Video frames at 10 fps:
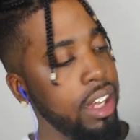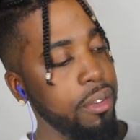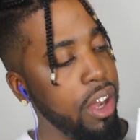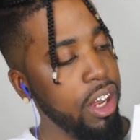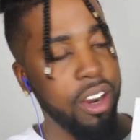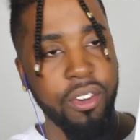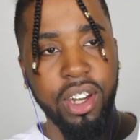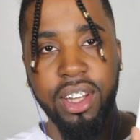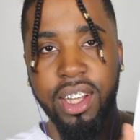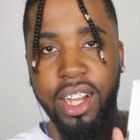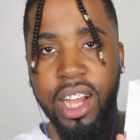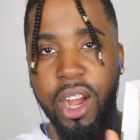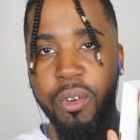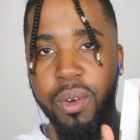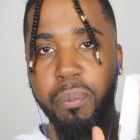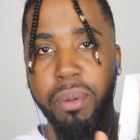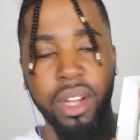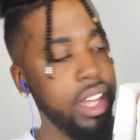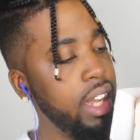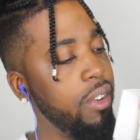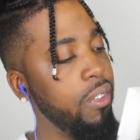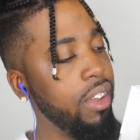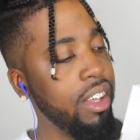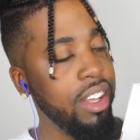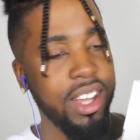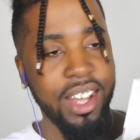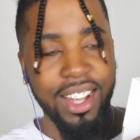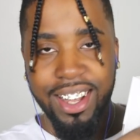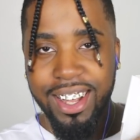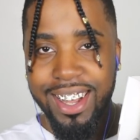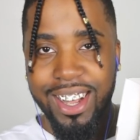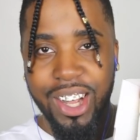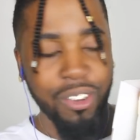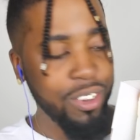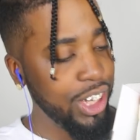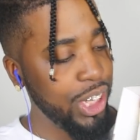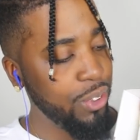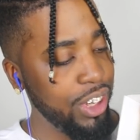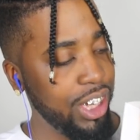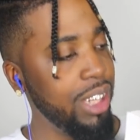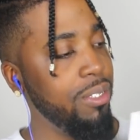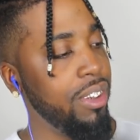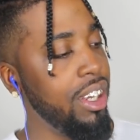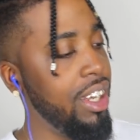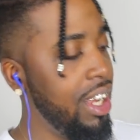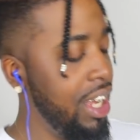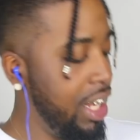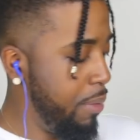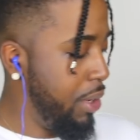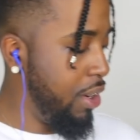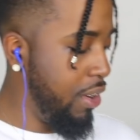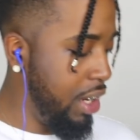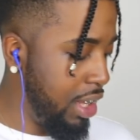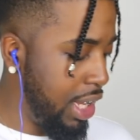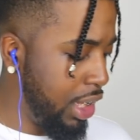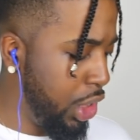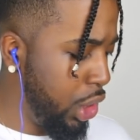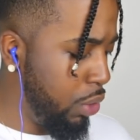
If y'all already tell, I already played with the with the swishes, but let me go ahead and take the